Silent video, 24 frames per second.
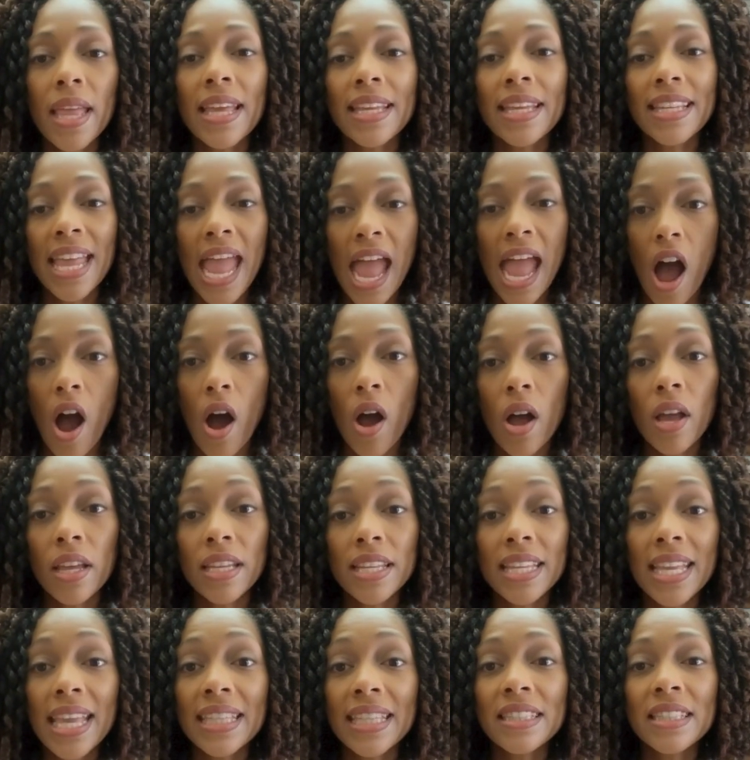Now,
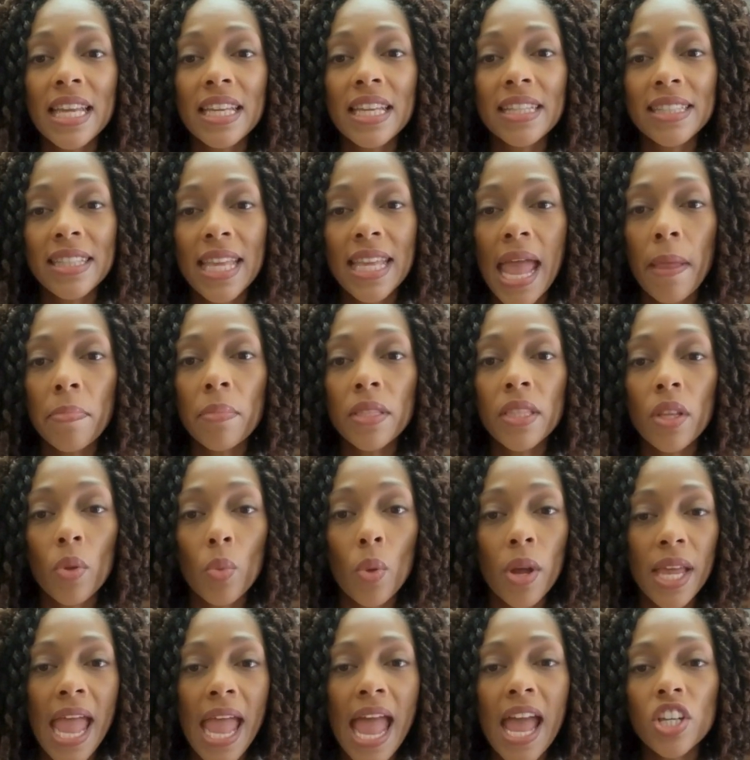let's examine the
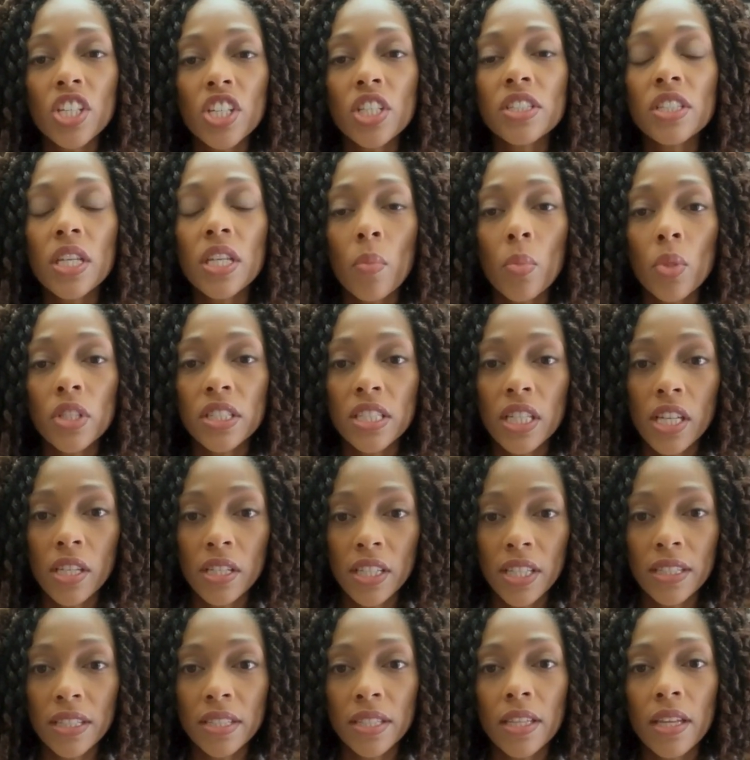reactions and
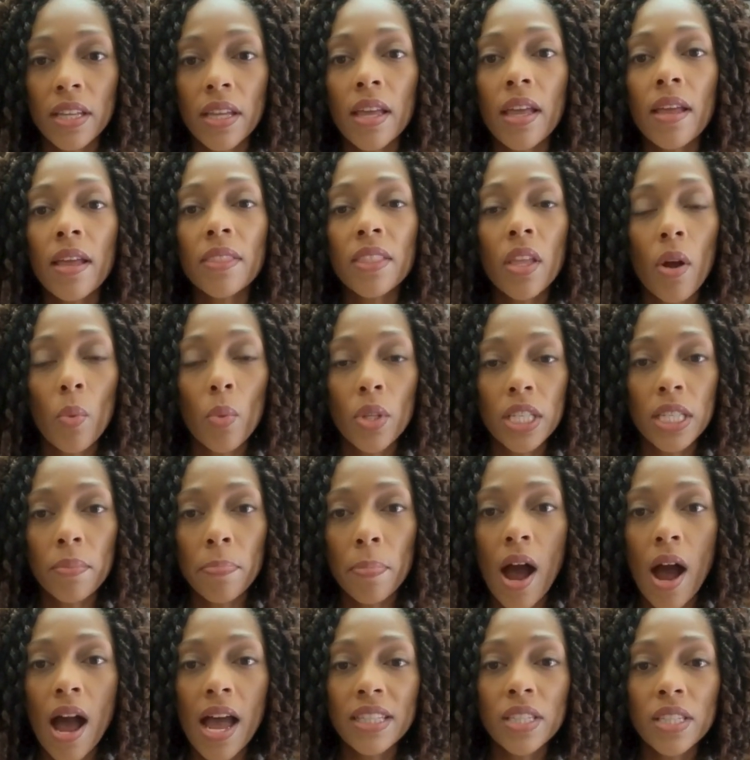resilience. The
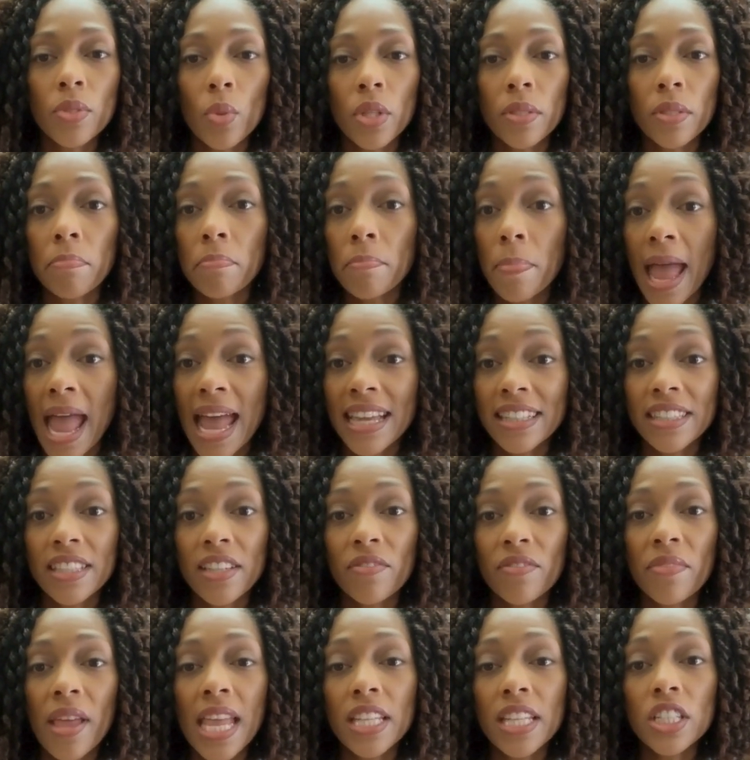response was massive
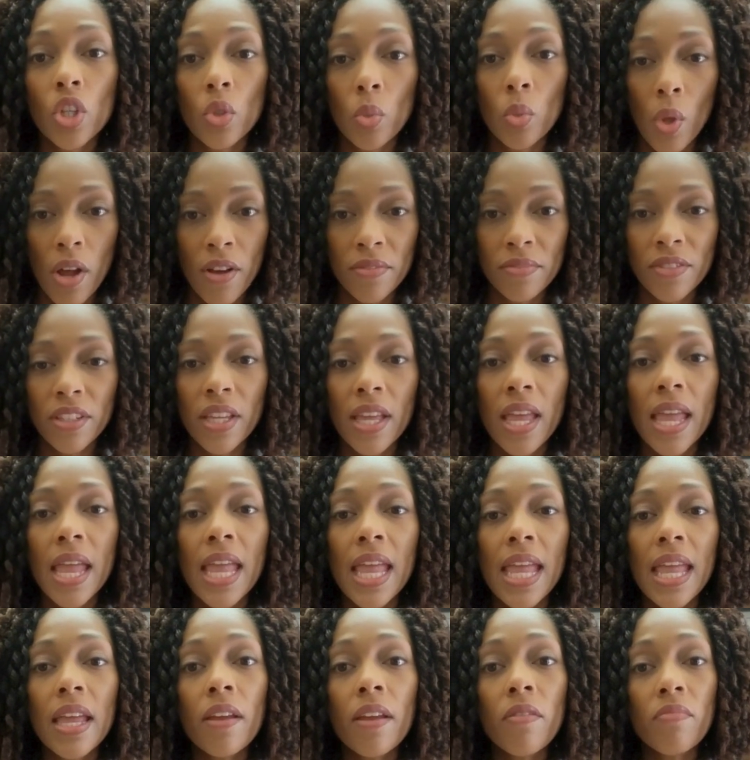and swift,
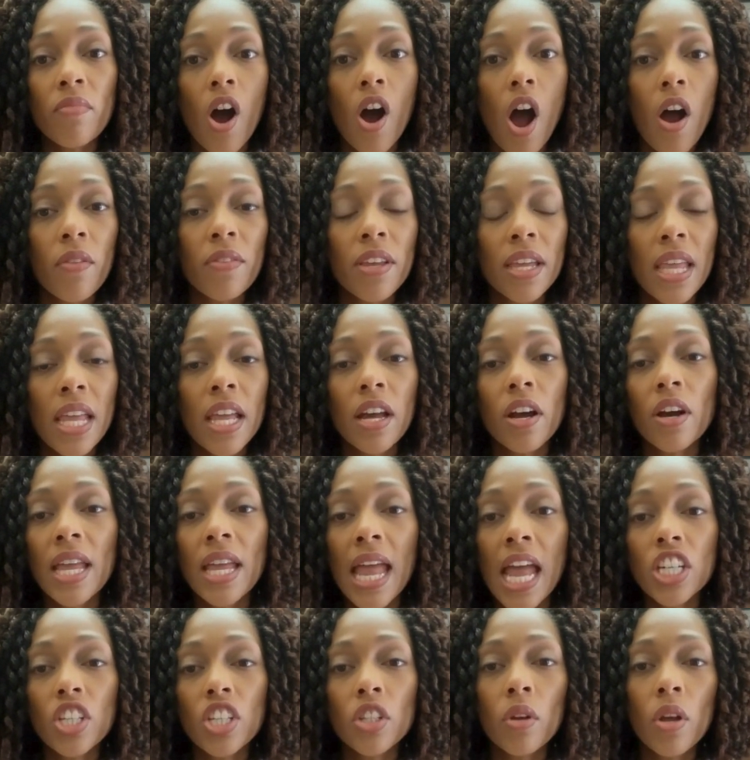involving
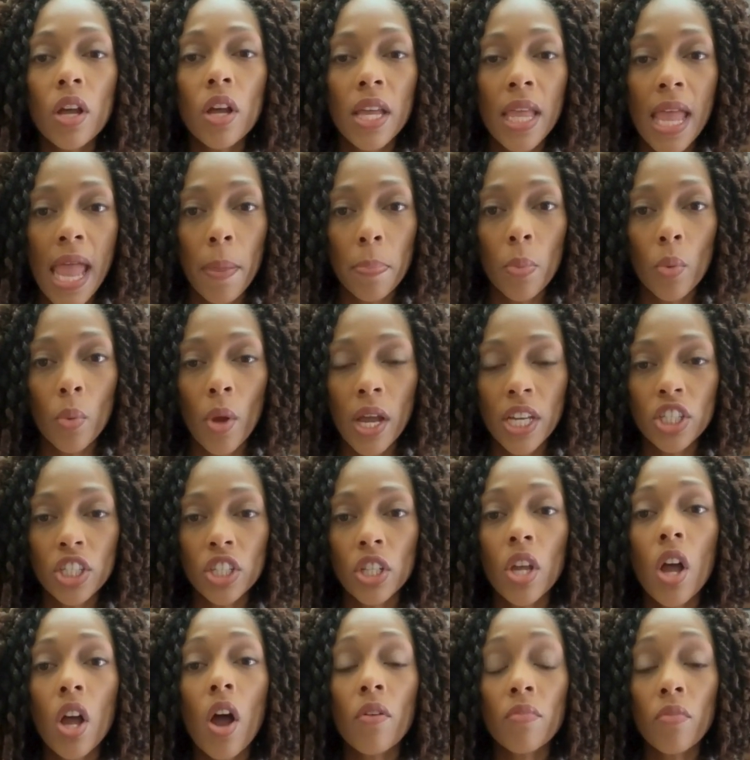international collaboration
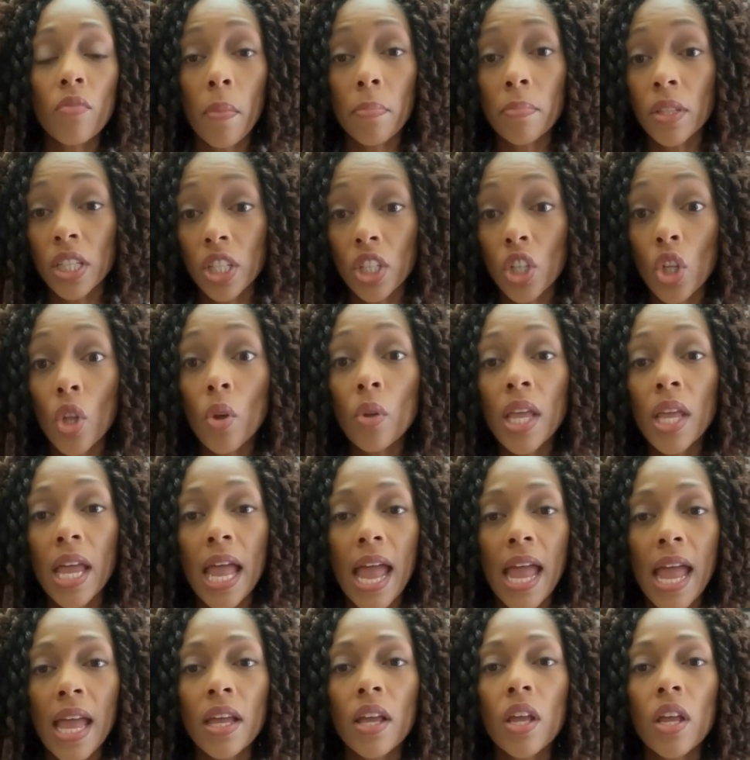from the
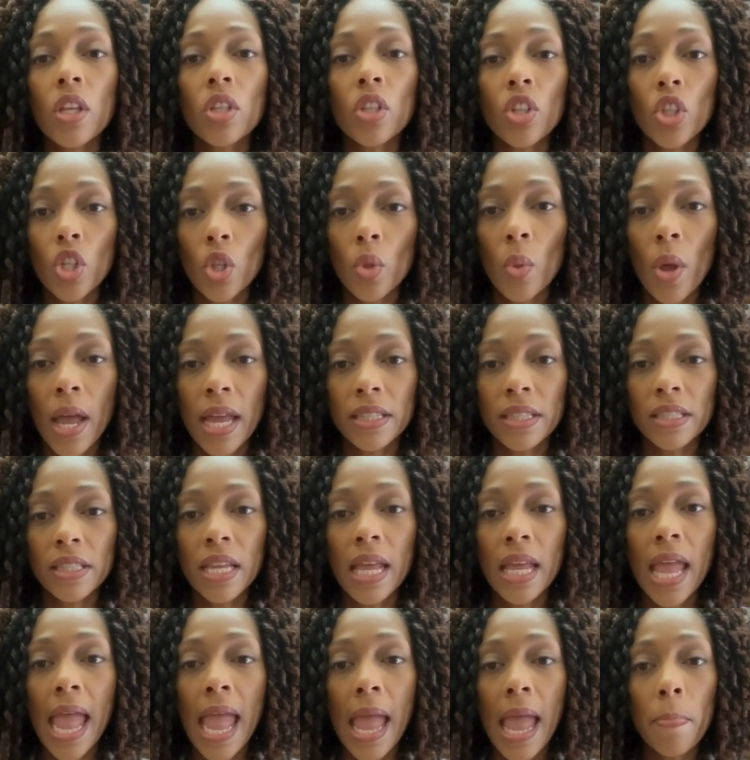UK, US,
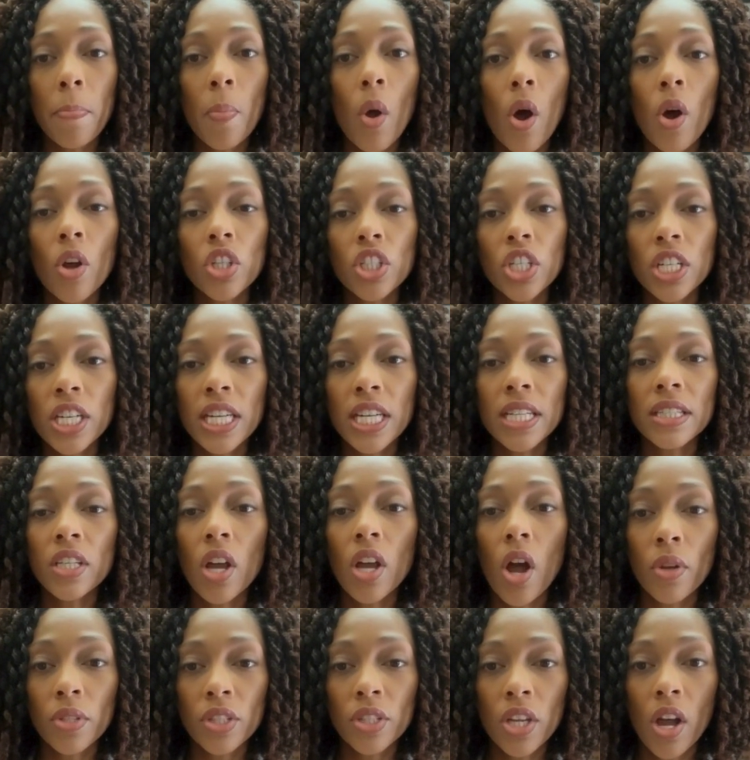and Portuguese
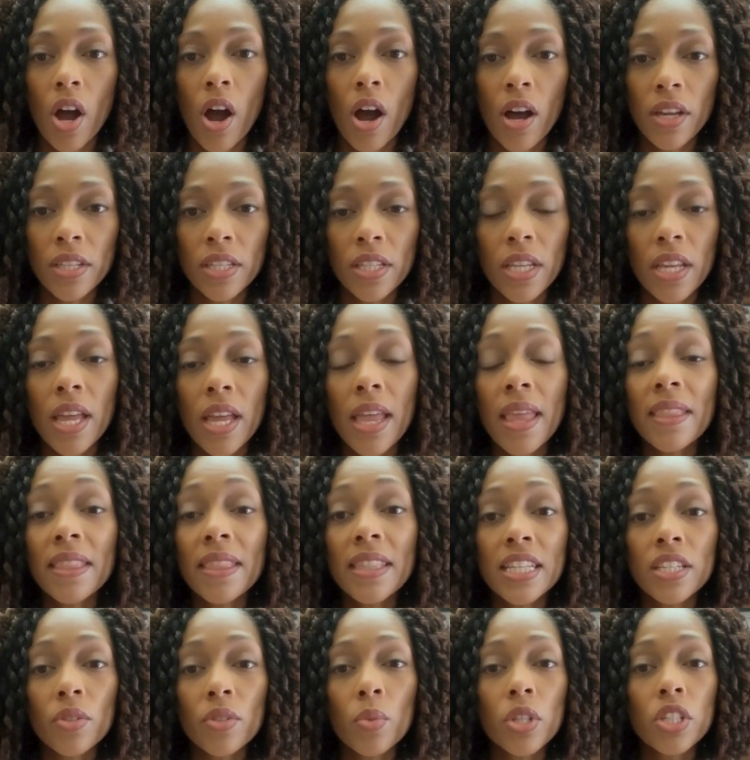Coast Guards.
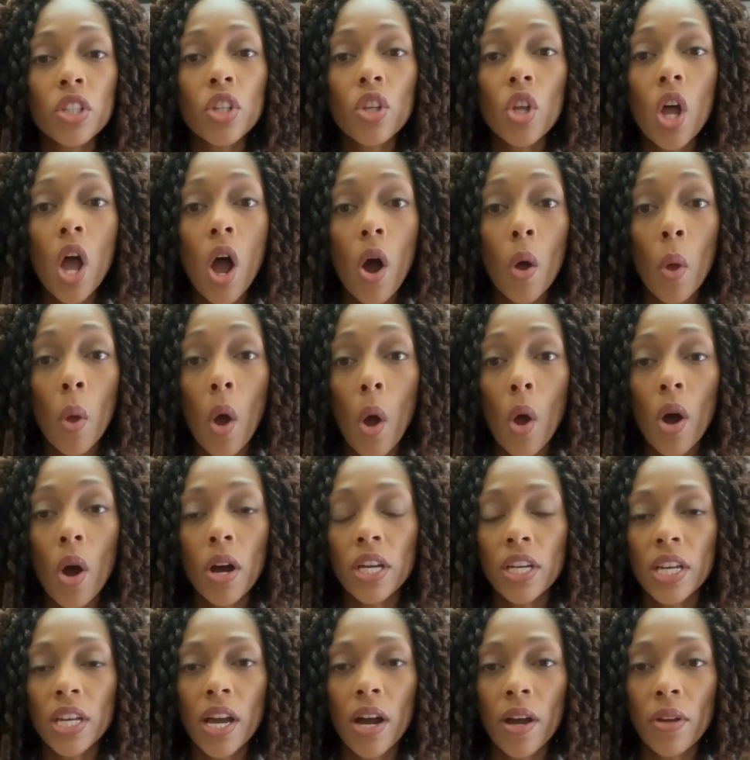This was no
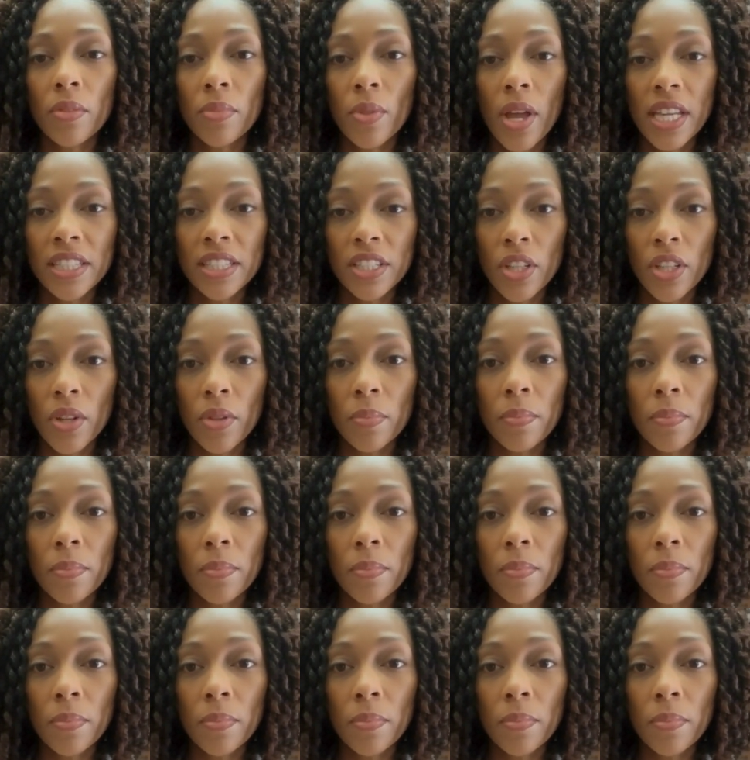ordinary rescue.